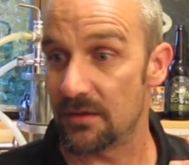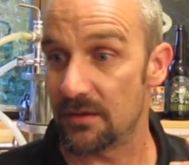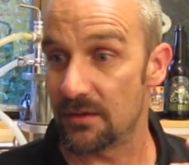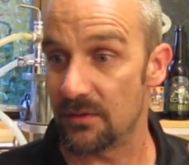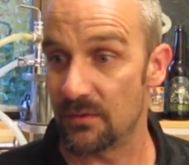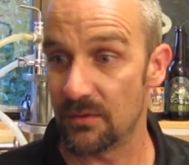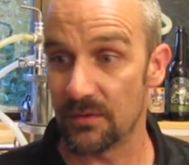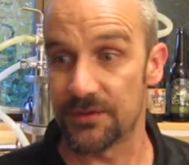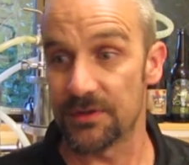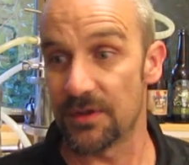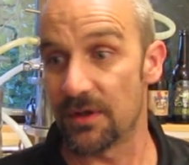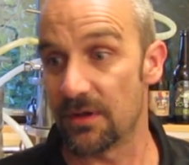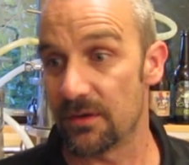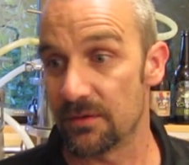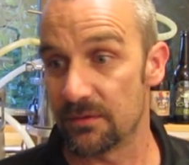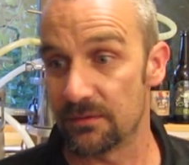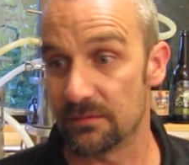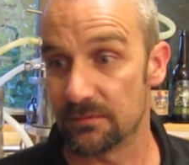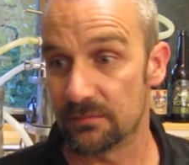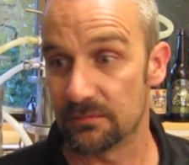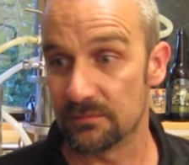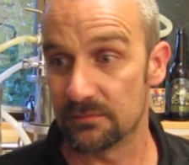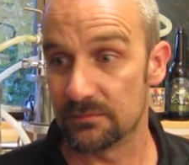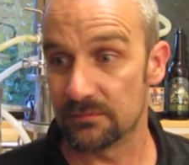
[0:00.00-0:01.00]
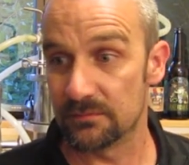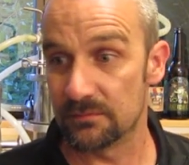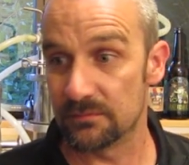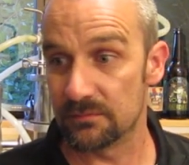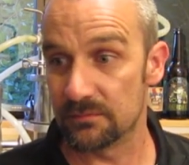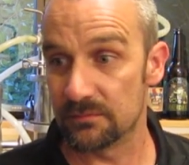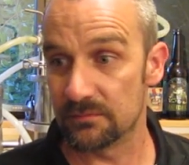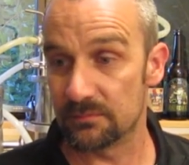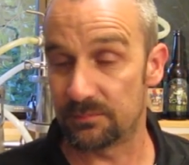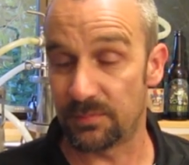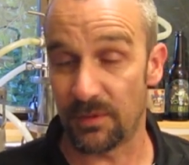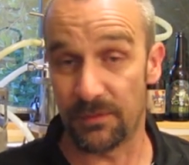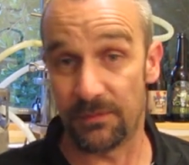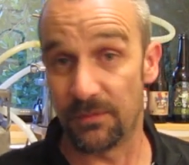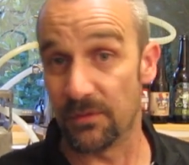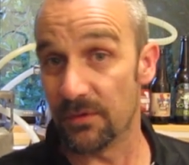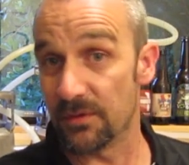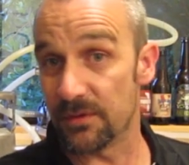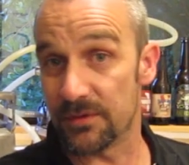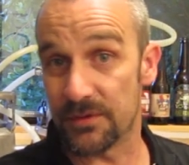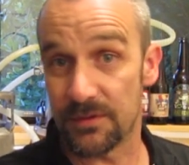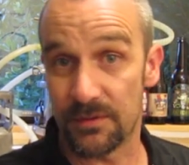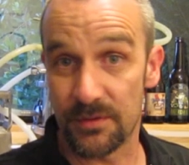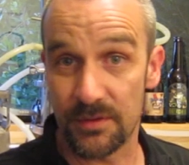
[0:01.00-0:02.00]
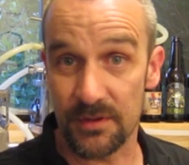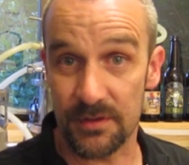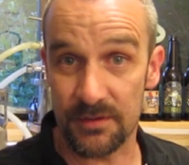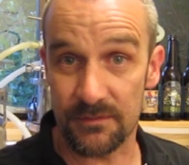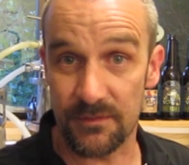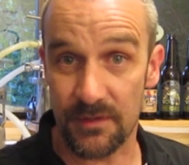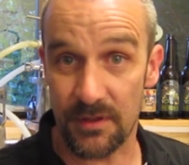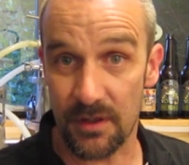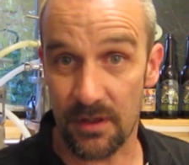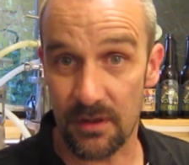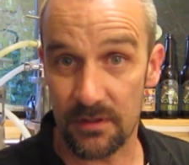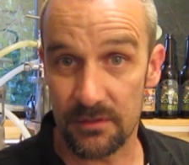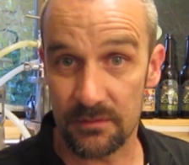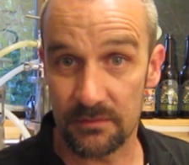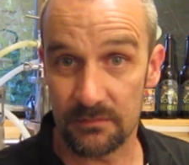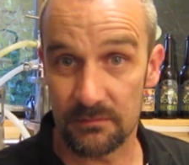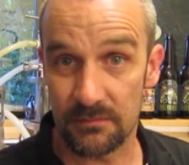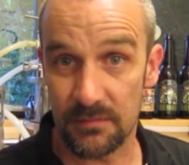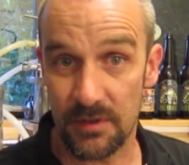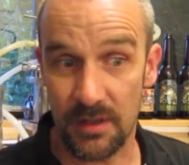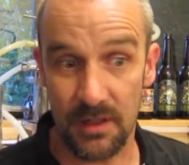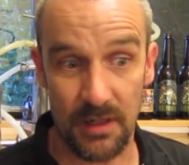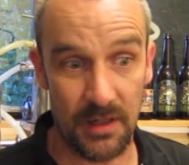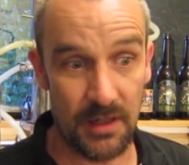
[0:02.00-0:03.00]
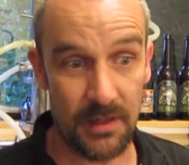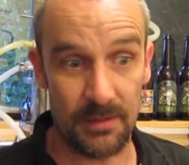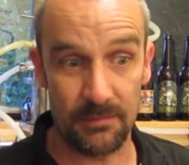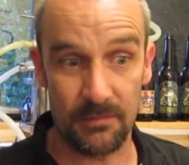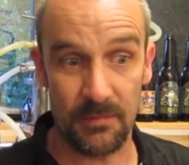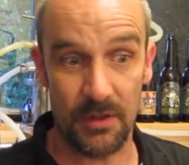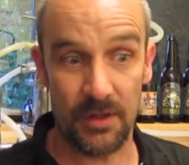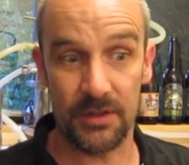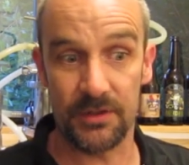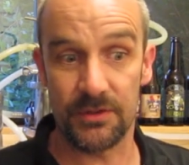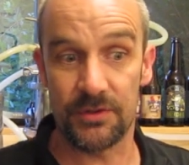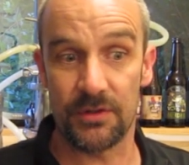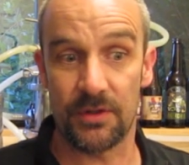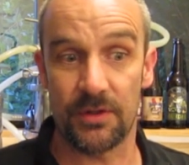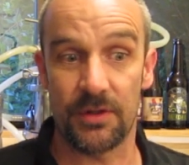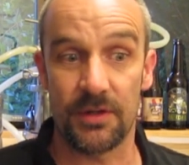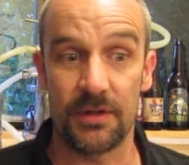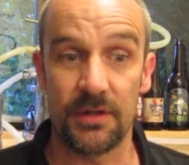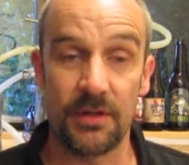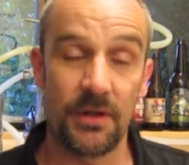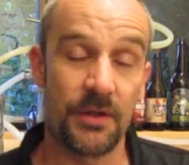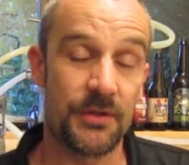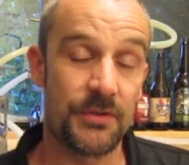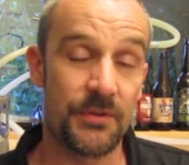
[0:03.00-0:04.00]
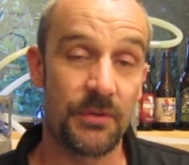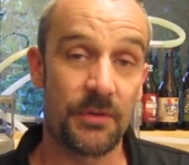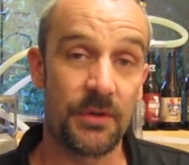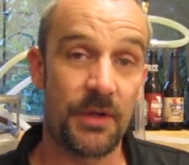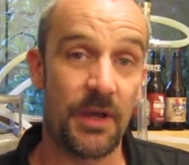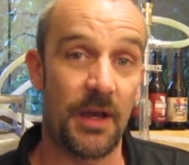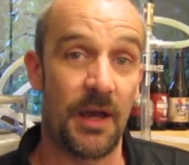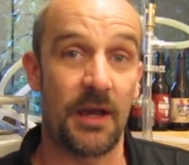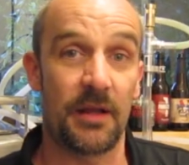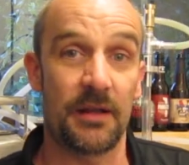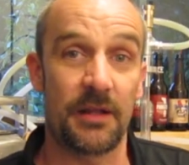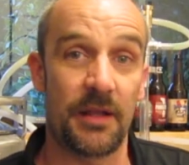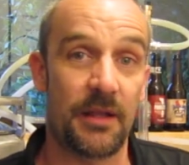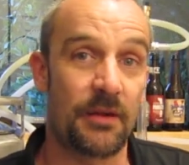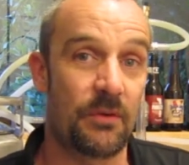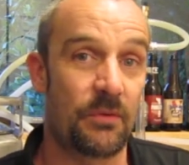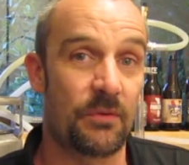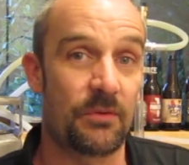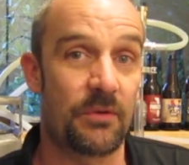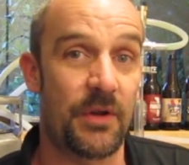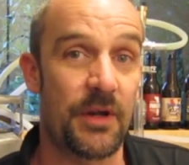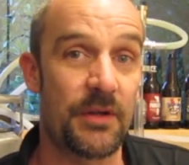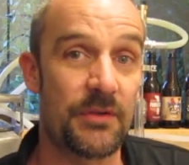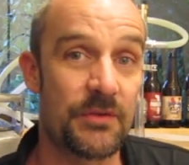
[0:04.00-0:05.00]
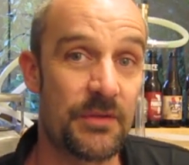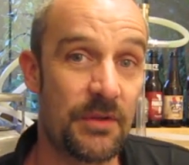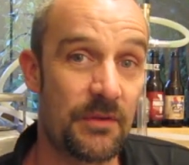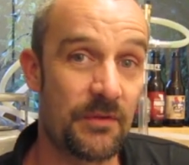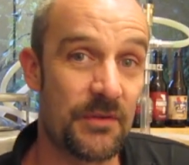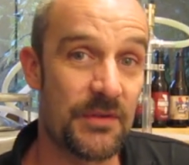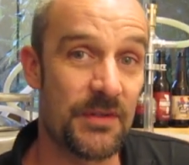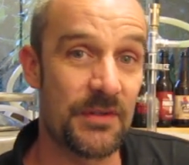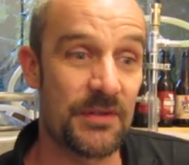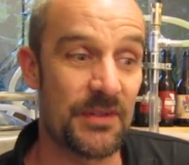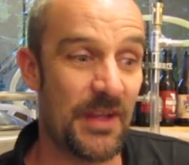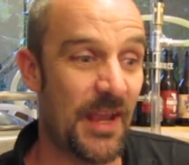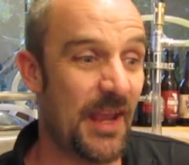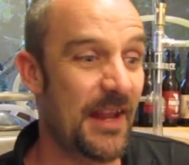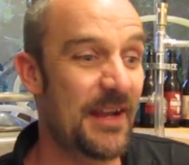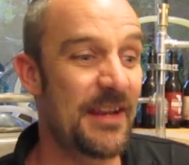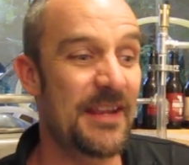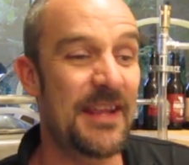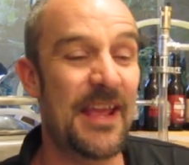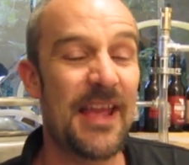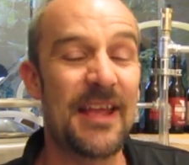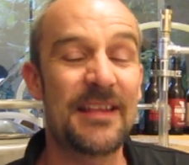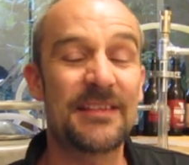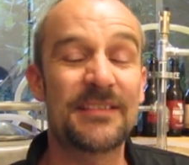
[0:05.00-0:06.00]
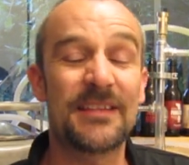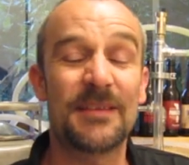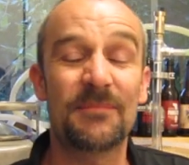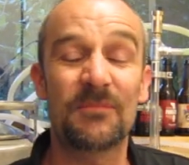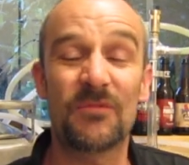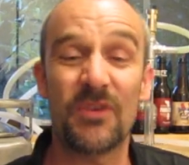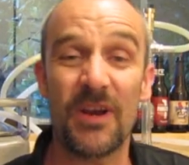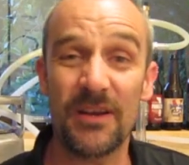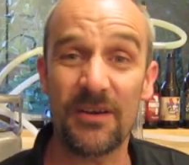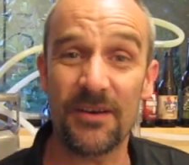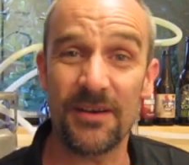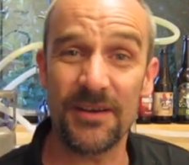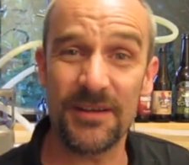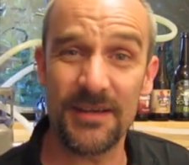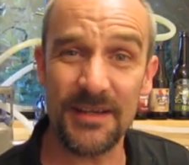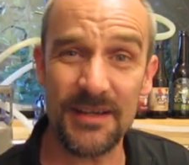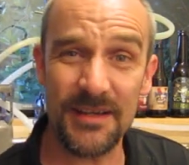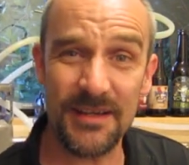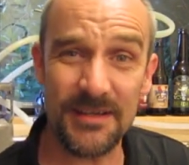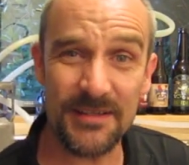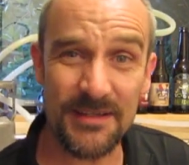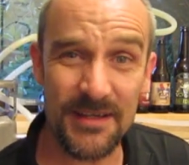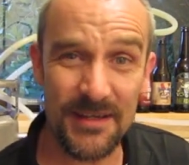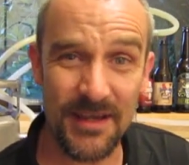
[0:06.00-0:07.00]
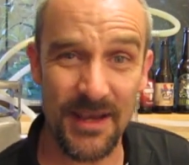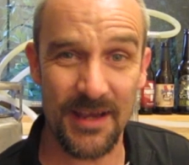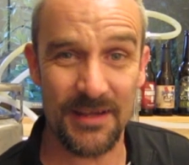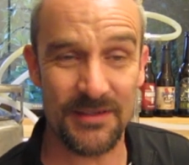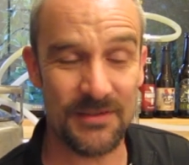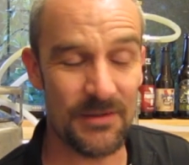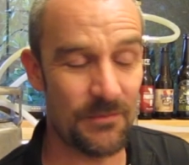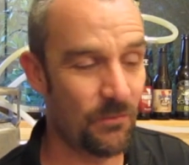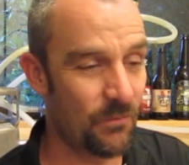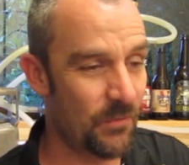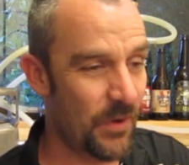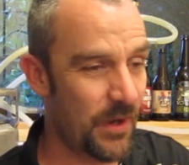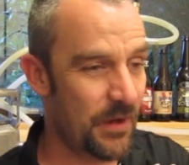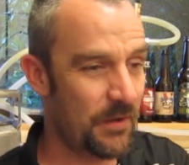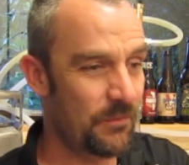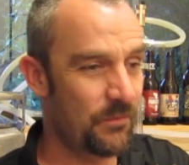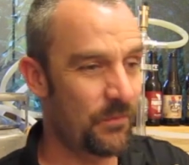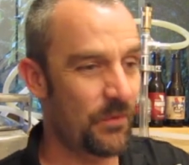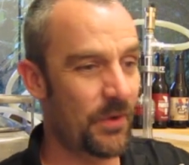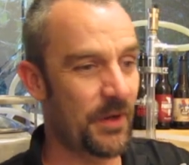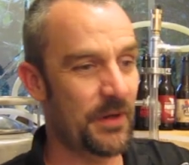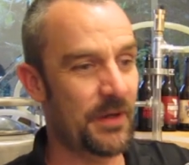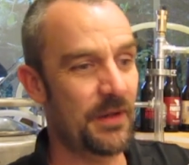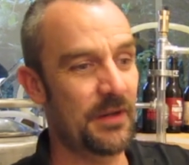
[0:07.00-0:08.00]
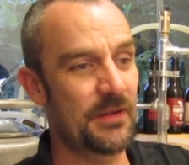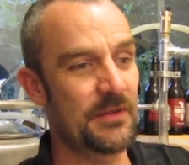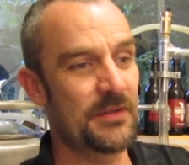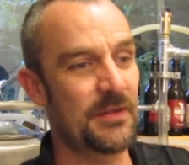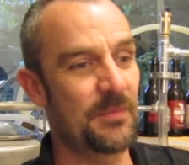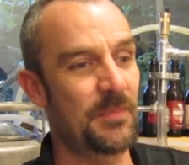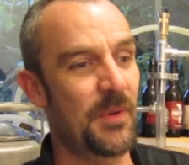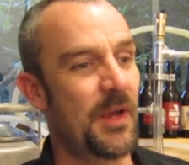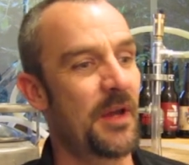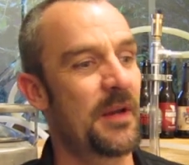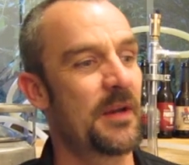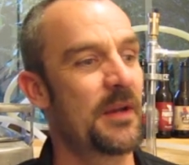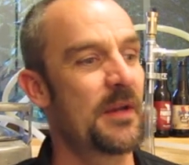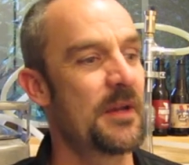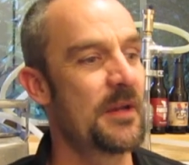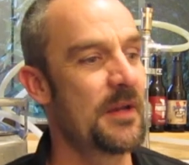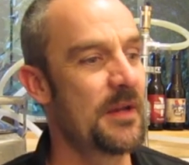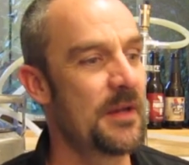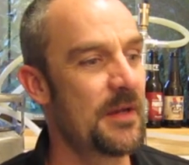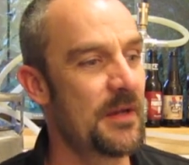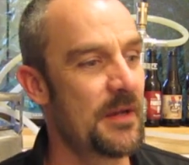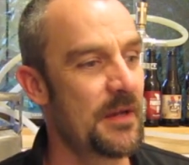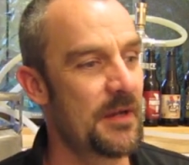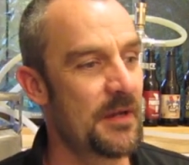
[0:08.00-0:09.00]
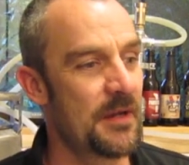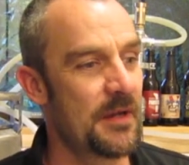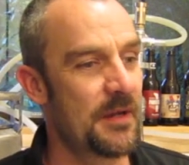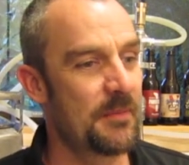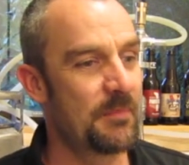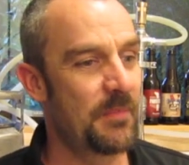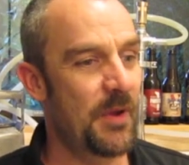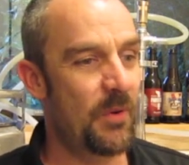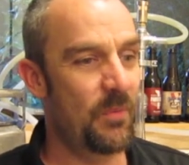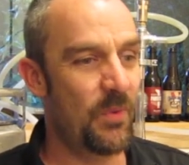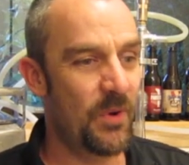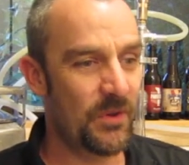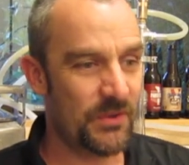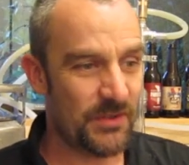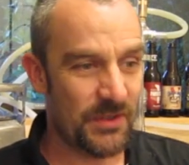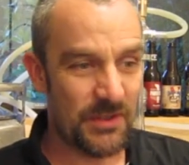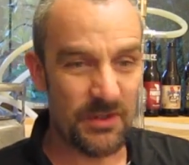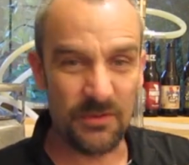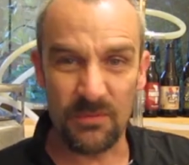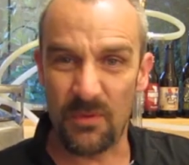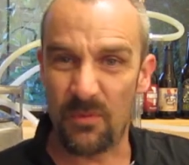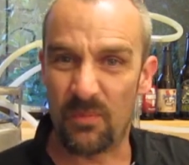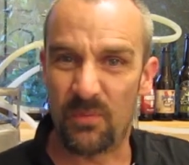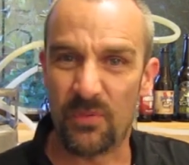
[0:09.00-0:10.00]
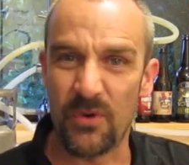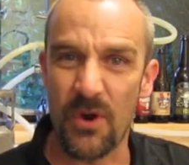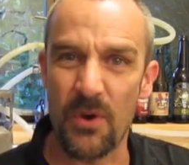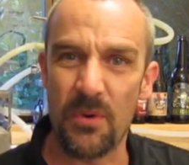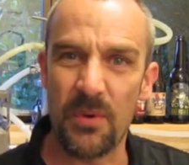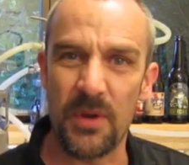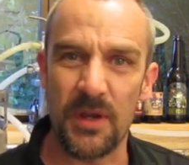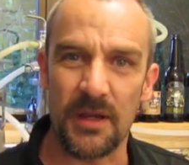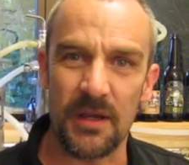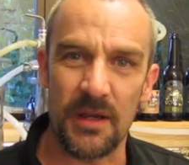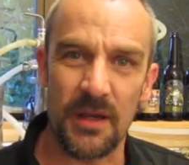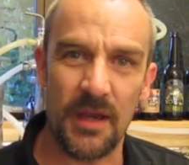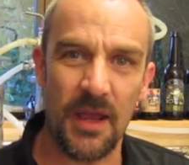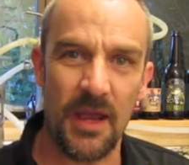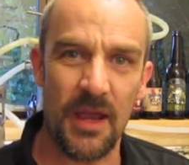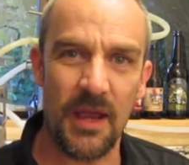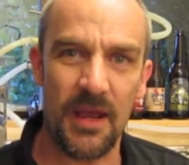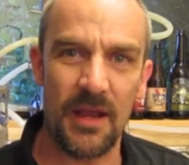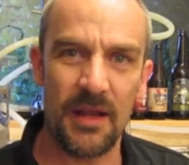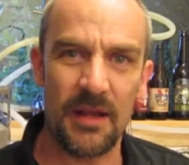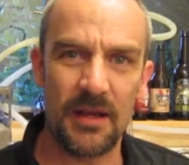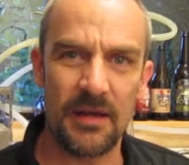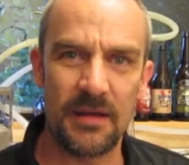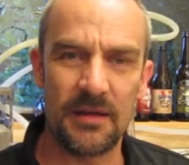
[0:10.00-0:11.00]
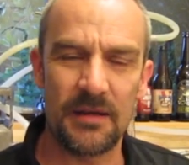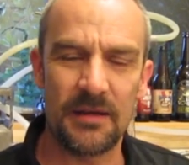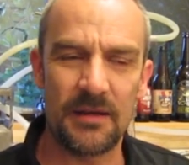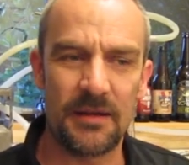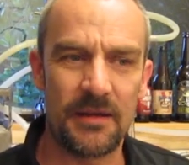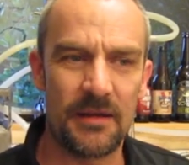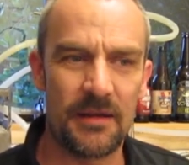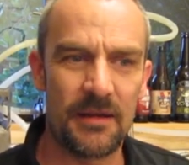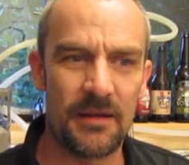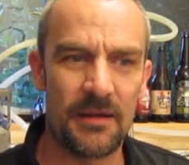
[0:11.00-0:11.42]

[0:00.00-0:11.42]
also, before doing this video, I shot in and I saw Carl at All Grain Services and he has some great ideas. He has some wonderful ideas about what to do with brewing, and